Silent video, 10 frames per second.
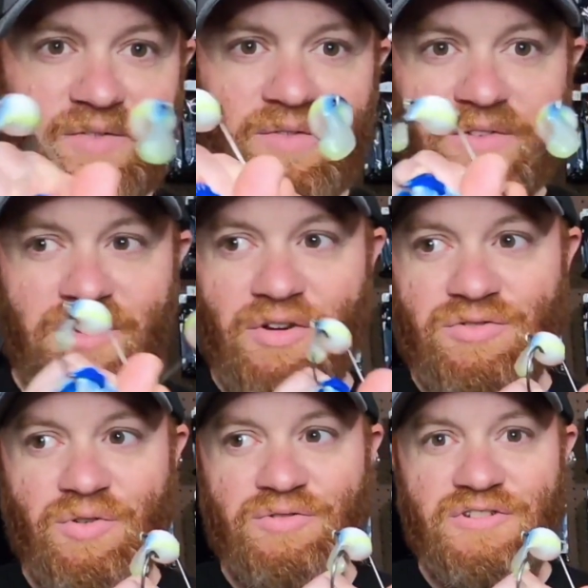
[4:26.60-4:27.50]
go
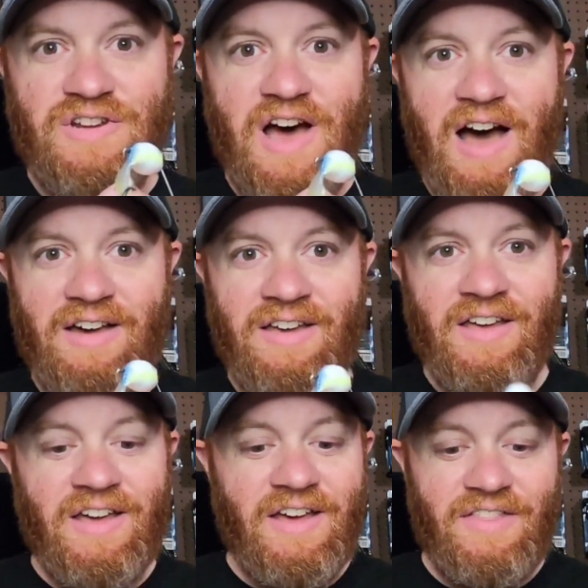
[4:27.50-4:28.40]
towards a dock.
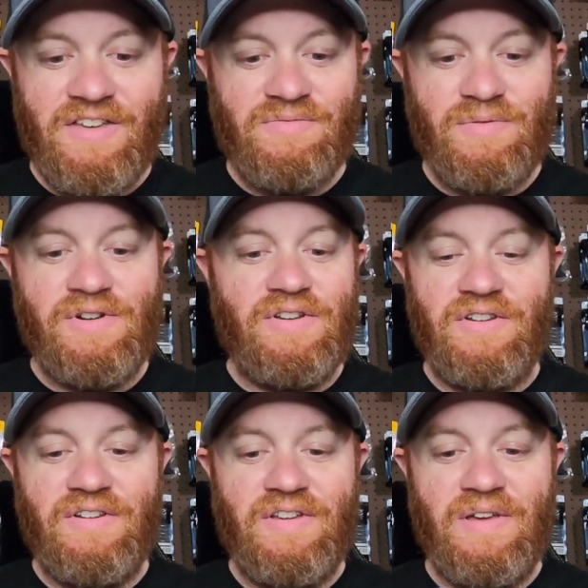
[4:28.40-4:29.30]
This
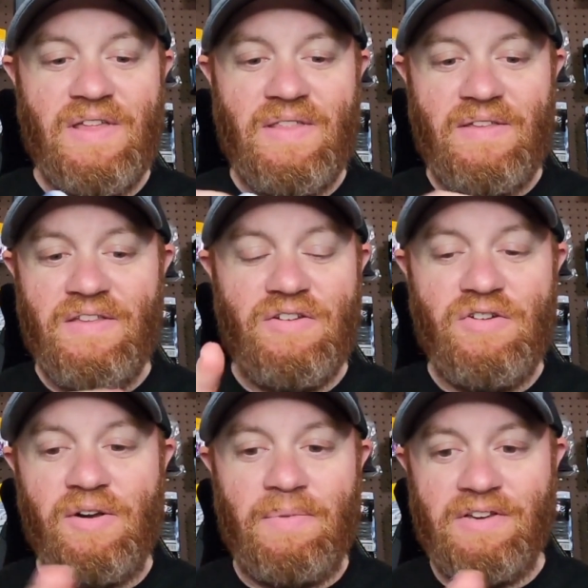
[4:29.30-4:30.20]
one, you
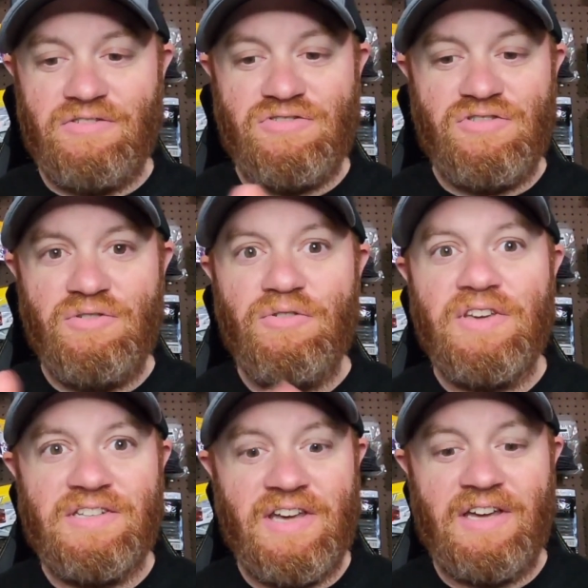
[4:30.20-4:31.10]
couldn't, because there's two of
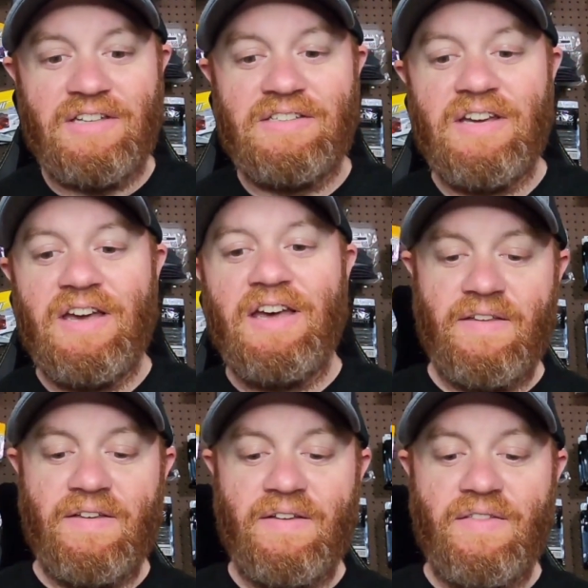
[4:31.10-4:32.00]
these things.
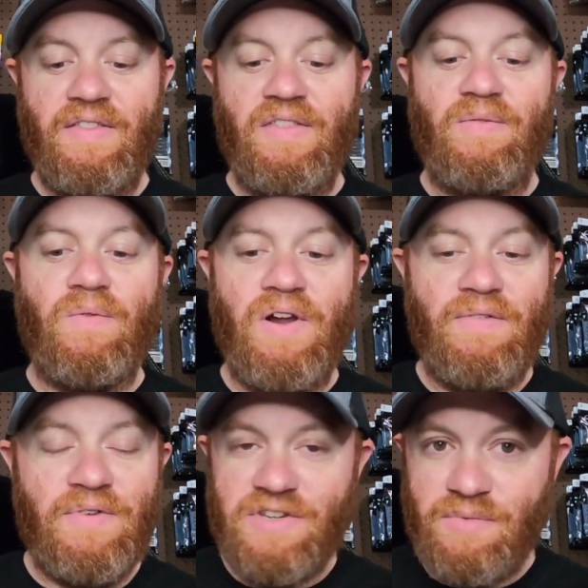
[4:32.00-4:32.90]
One of
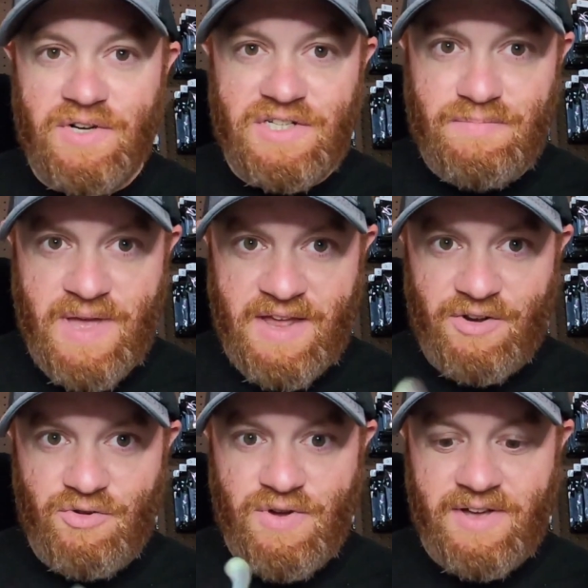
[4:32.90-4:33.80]
them doesn't want to spin
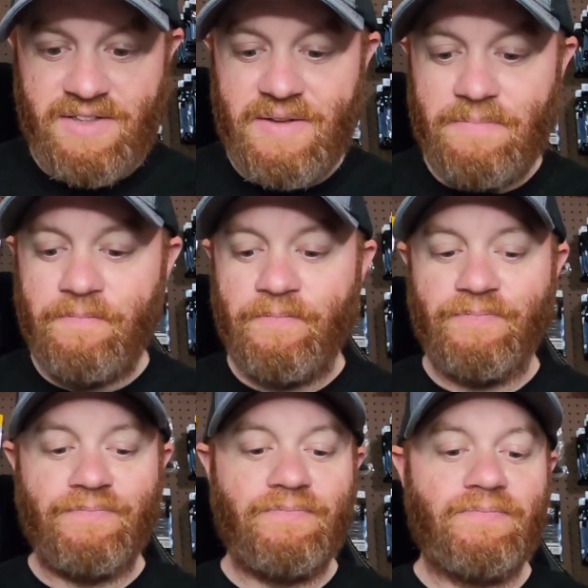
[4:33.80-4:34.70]
correctly.
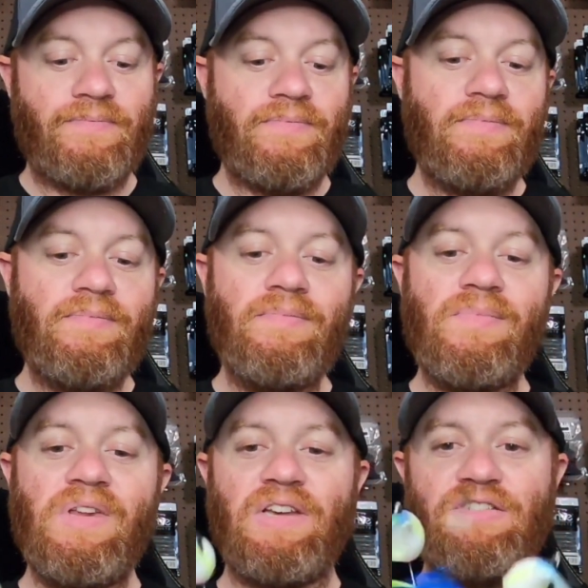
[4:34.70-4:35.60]

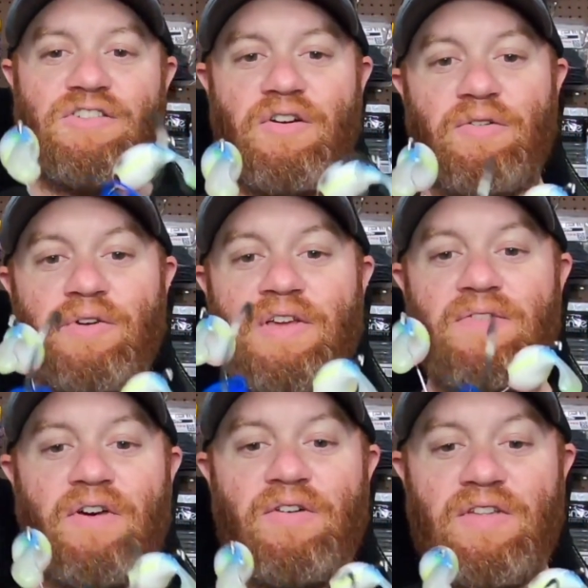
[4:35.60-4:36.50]
So even
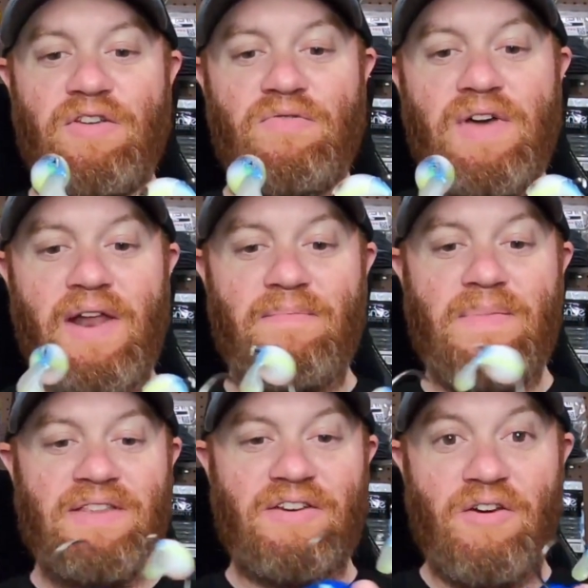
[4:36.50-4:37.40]
though you've got it
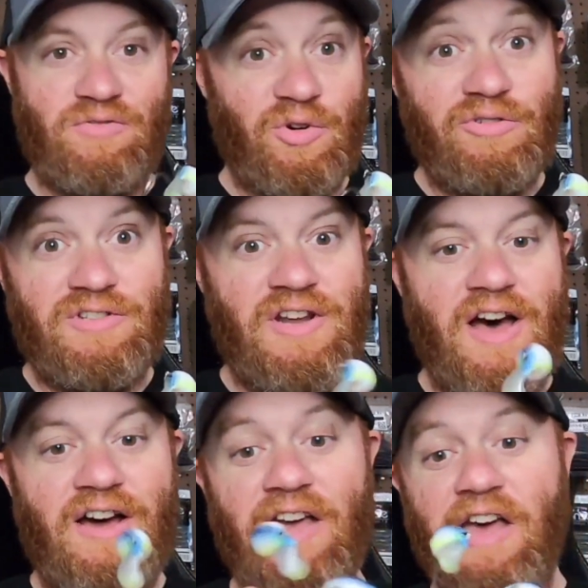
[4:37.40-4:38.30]
bent to go towards the
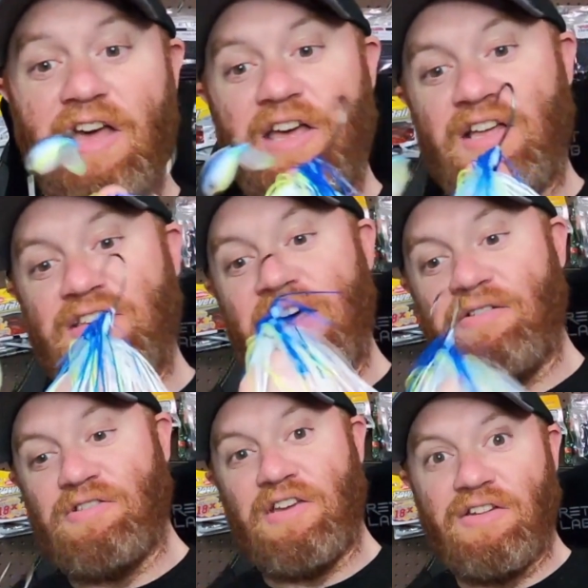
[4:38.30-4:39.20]
dock, now
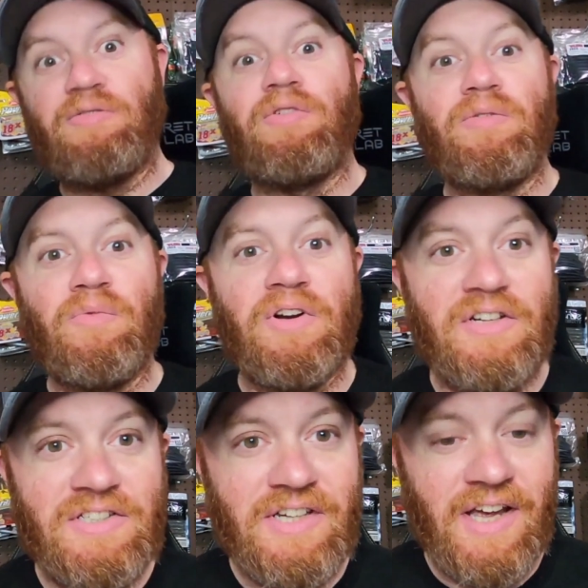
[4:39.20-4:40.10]
it's like wanting
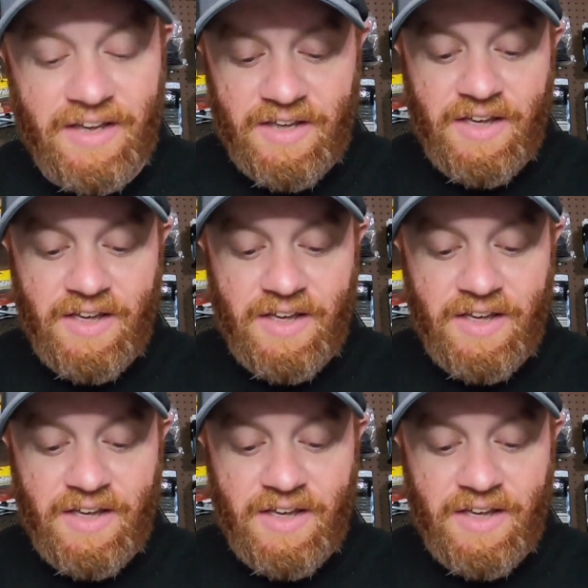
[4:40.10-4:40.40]
to sink.